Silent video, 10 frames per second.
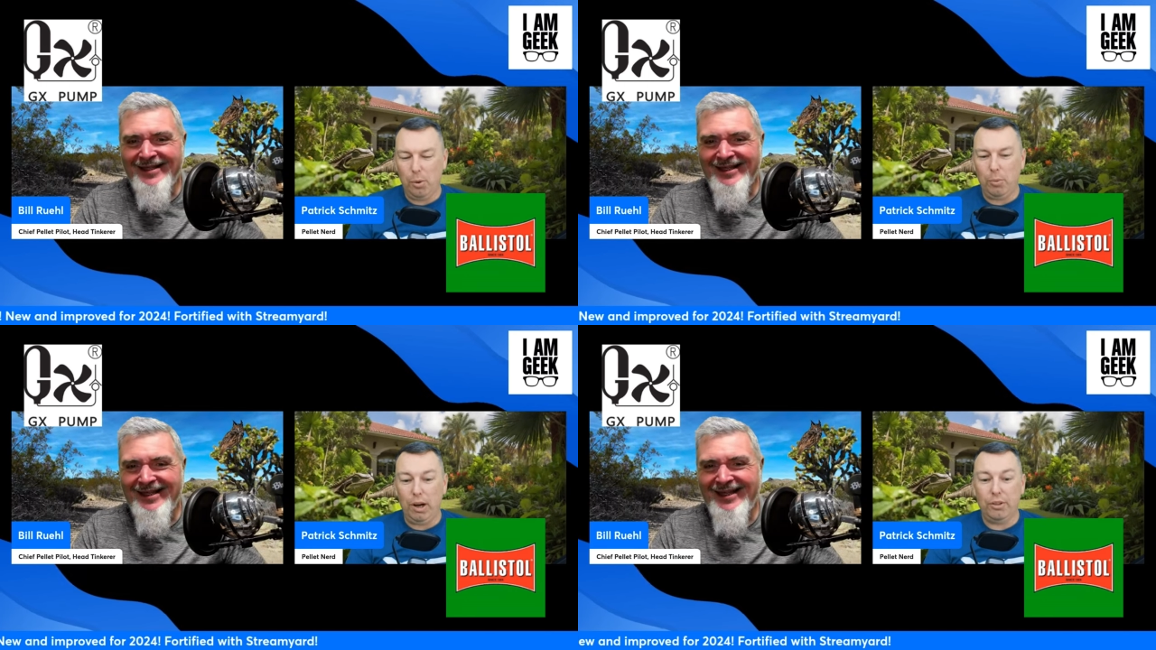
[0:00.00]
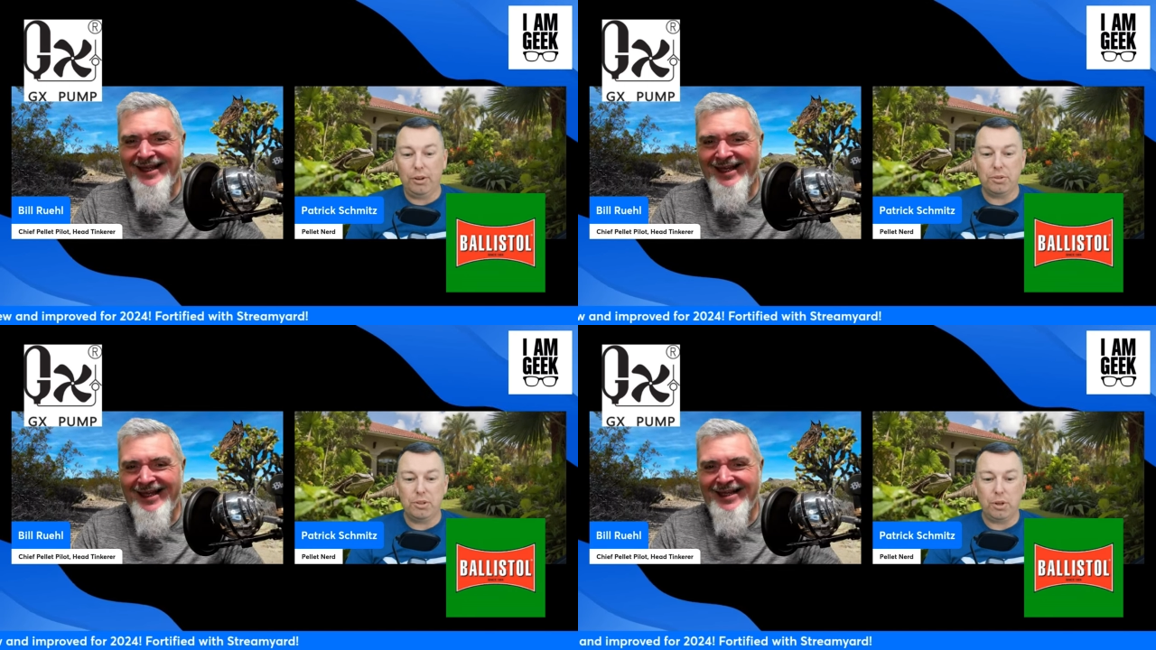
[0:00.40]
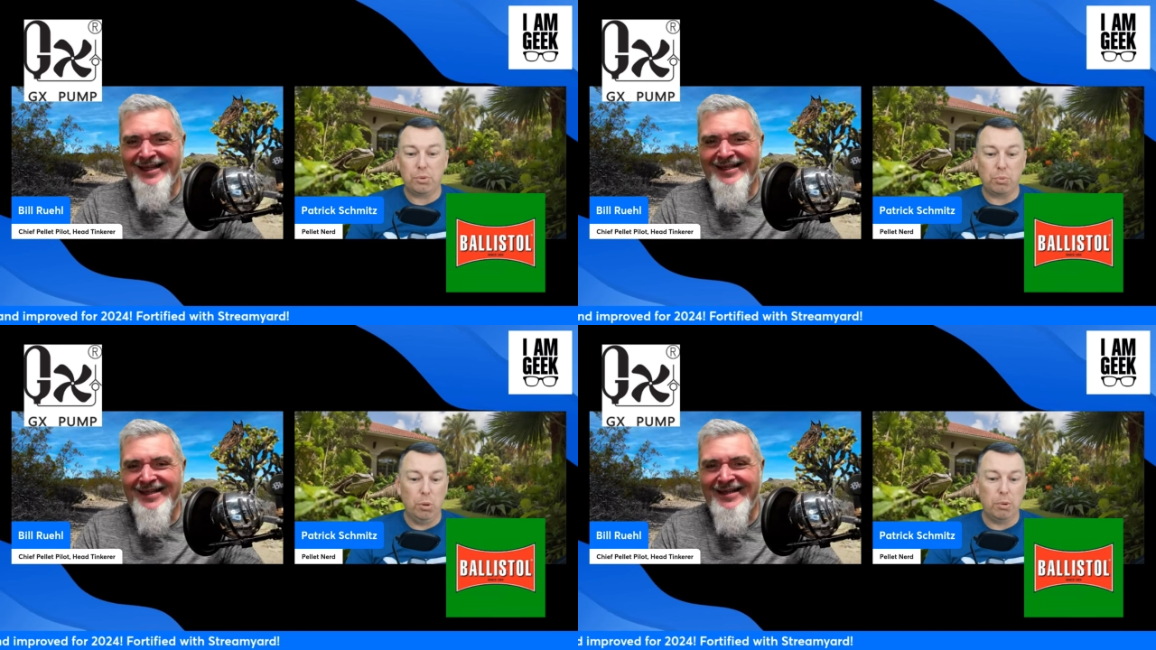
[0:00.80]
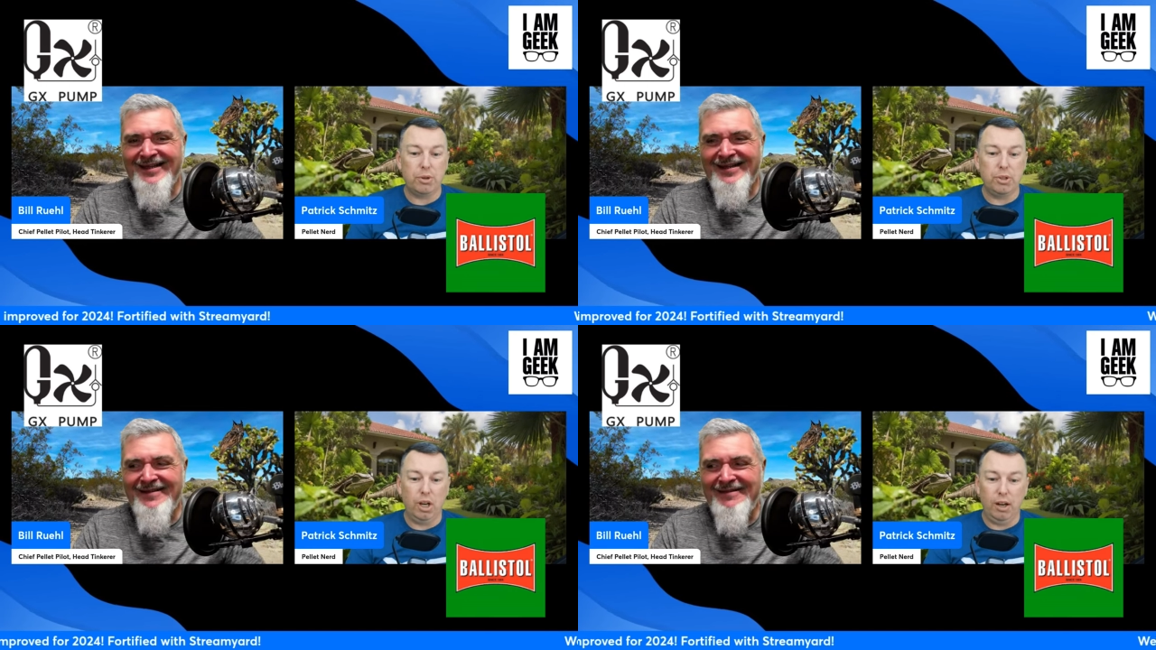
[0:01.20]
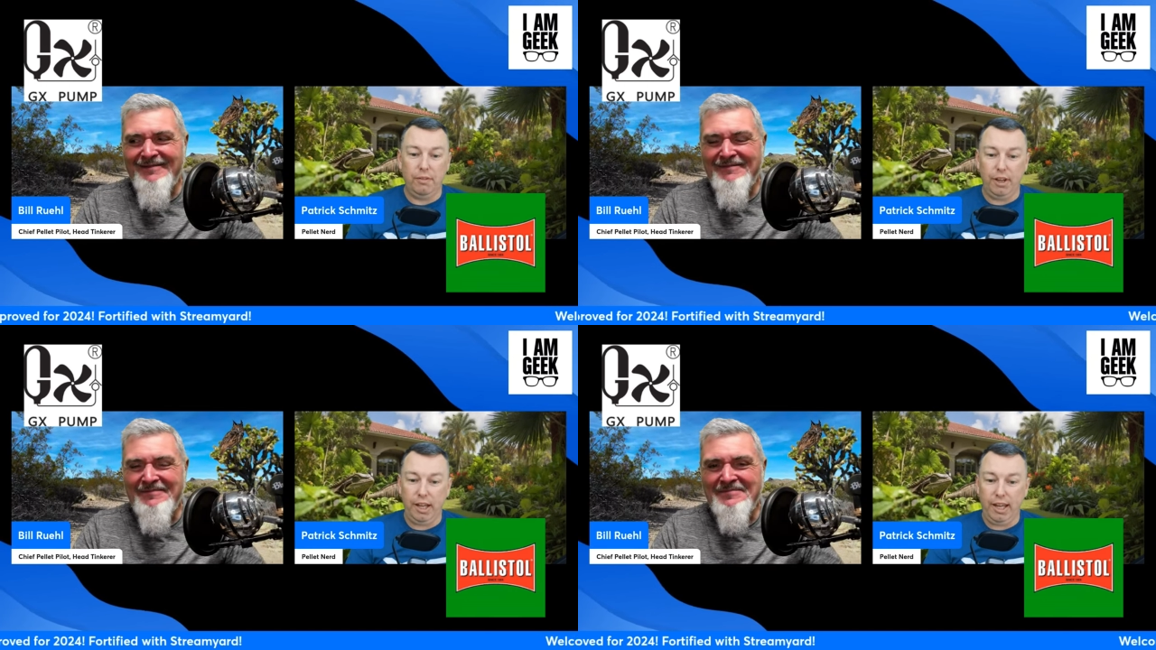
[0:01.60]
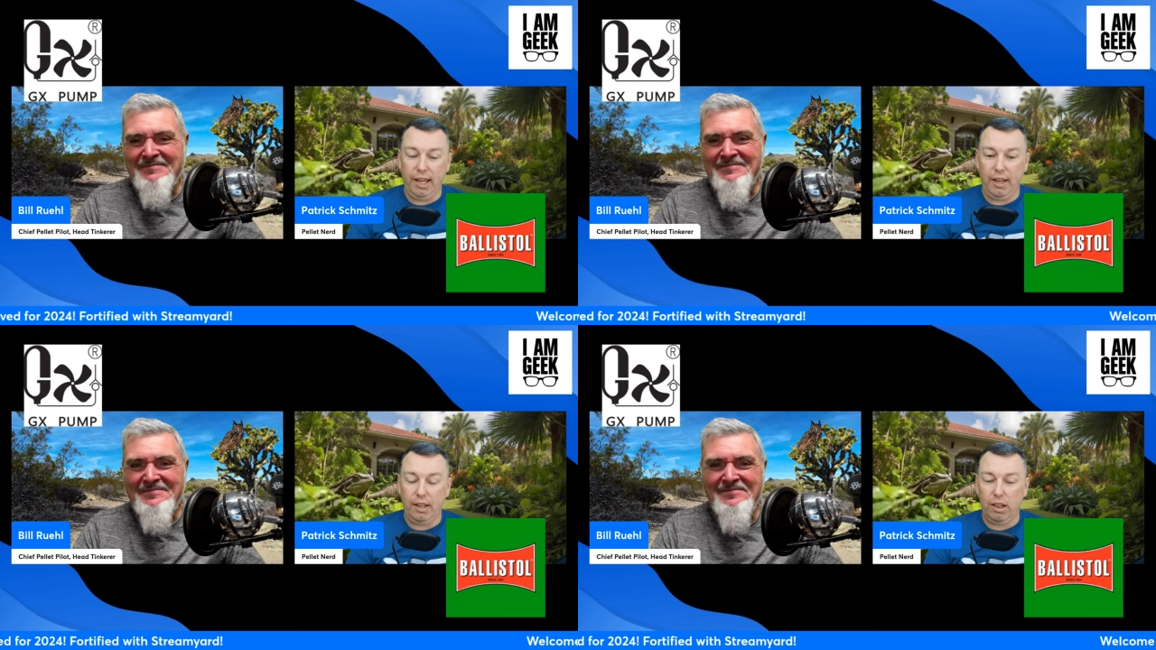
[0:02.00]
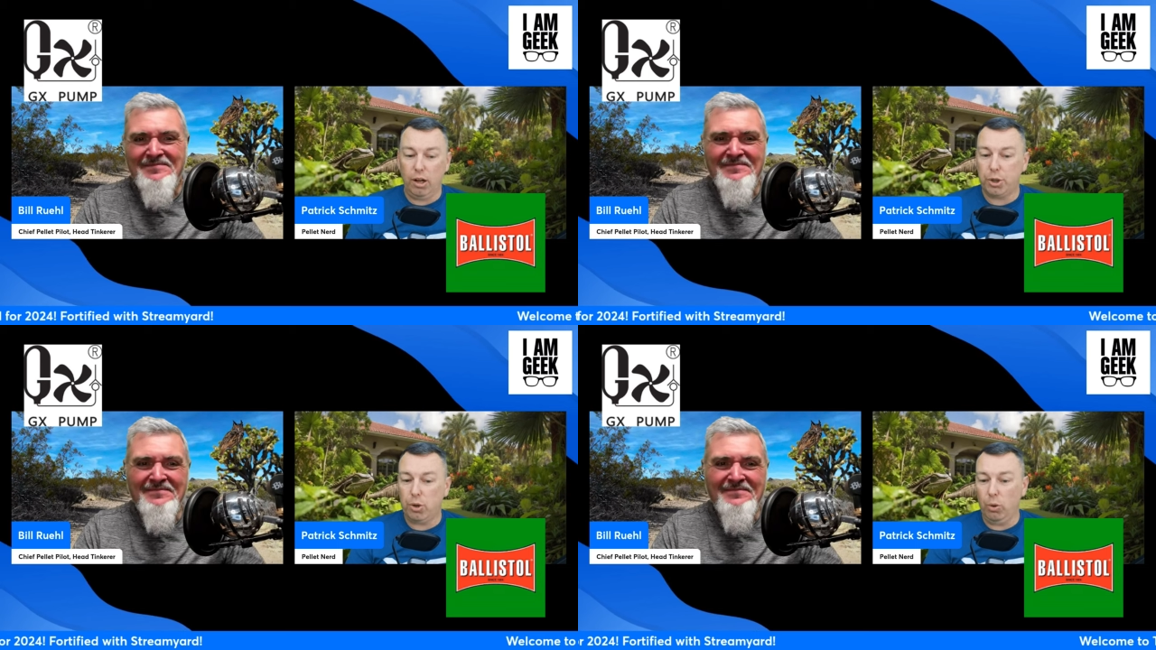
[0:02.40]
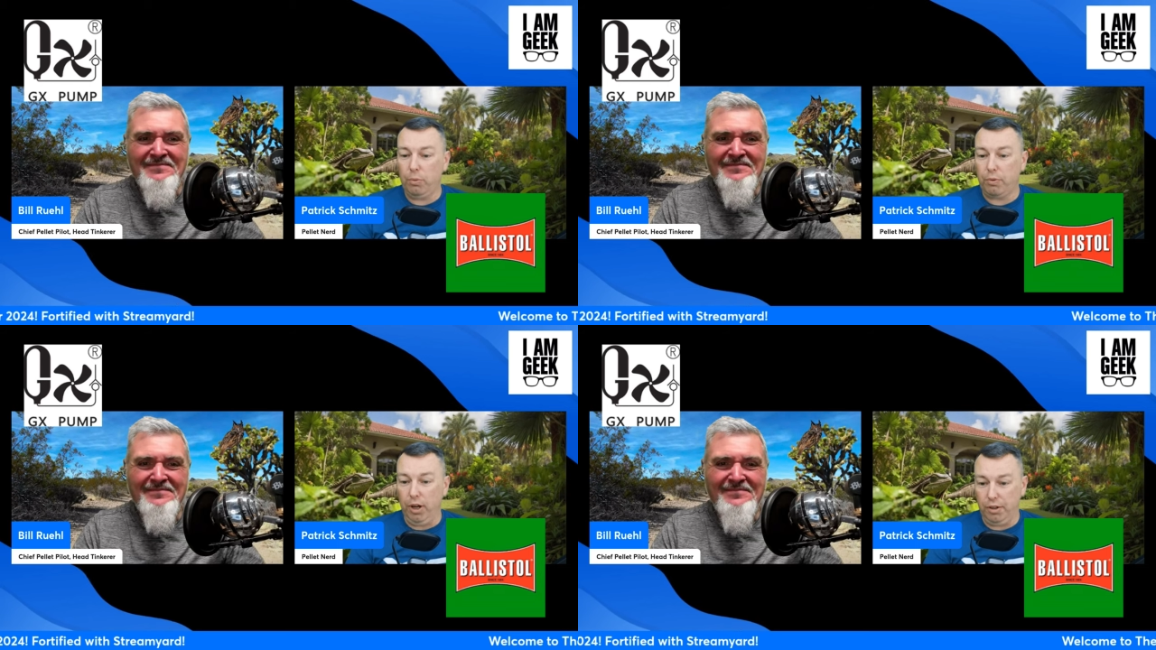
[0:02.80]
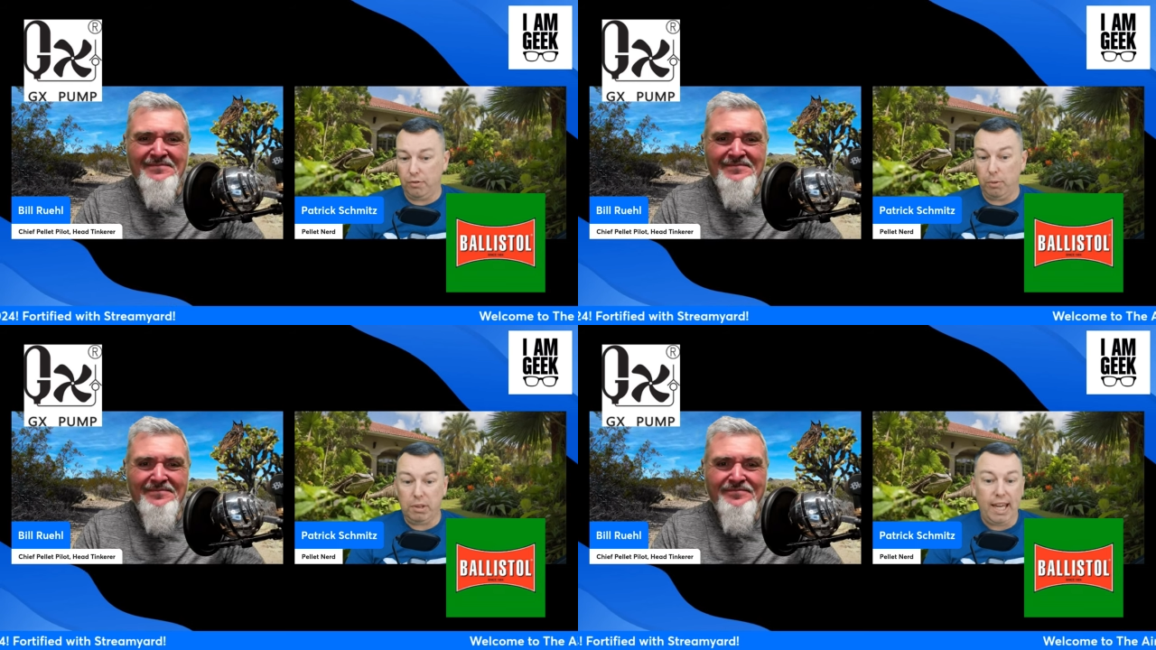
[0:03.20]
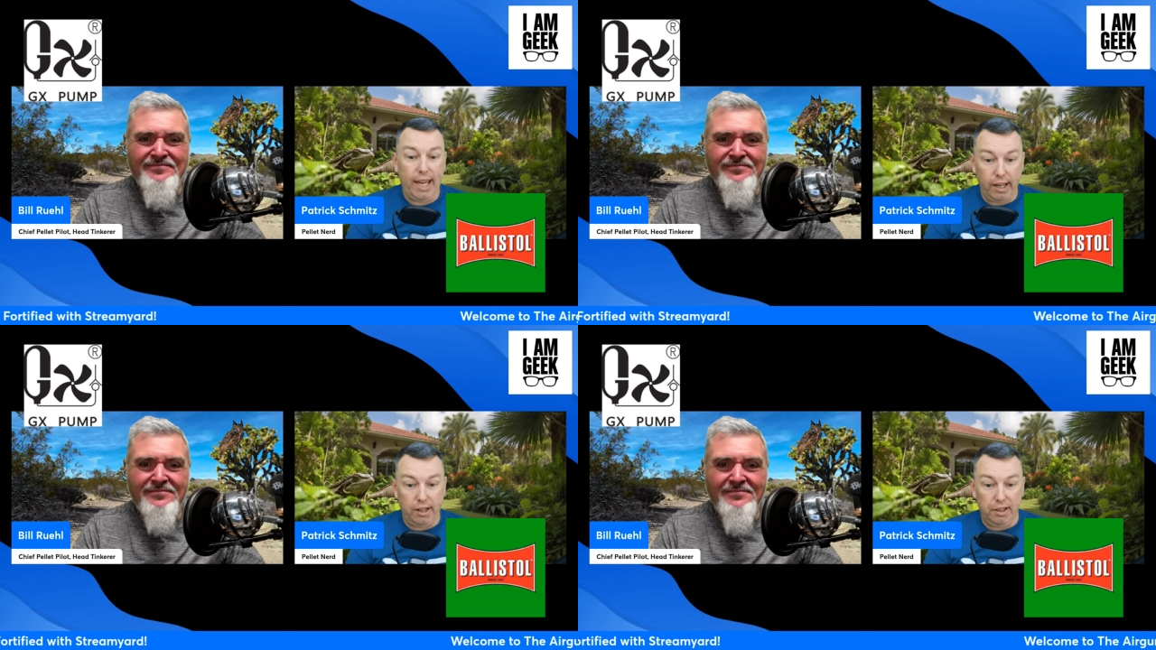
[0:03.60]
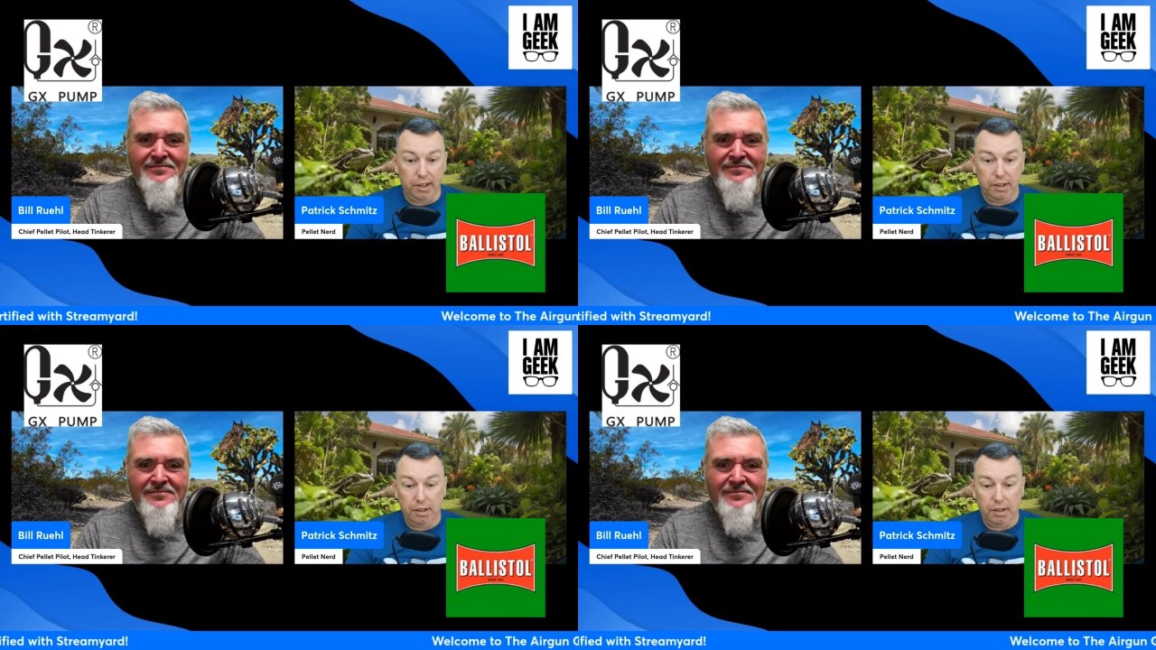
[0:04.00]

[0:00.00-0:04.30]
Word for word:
Speaker 1: well, there's there's rumors of a large cold front from Canada